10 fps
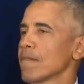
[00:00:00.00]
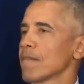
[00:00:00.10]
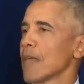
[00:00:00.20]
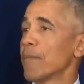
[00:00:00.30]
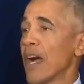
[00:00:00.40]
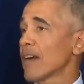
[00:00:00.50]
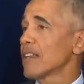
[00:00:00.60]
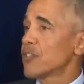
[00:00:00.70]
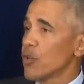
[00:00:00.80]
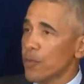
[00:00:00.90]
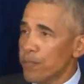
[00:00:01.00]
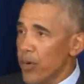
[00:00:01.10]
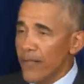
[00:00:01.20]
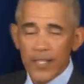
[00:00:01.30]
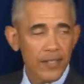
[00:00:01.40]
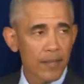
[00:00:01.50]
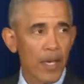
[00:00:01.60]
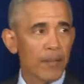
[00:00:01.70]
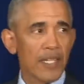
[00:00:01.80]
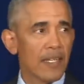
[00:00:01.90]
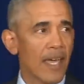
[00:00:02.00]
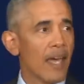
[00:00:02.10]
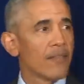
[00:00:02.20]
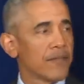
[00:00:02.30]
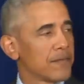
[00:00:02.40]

Americans who previously maybe didn't have